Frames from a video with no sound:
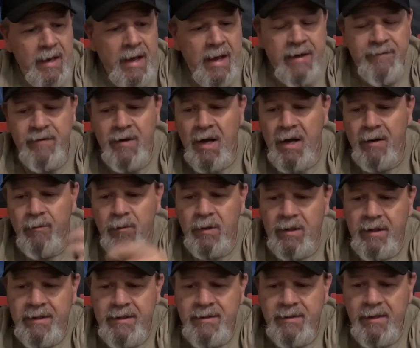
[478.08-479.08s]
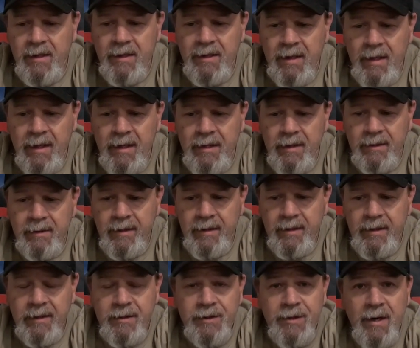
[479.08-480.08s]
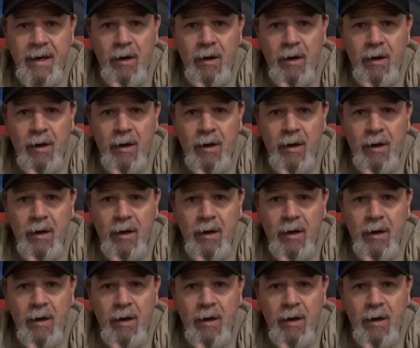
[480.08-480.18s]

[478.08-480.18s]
I've not really seen any linkage.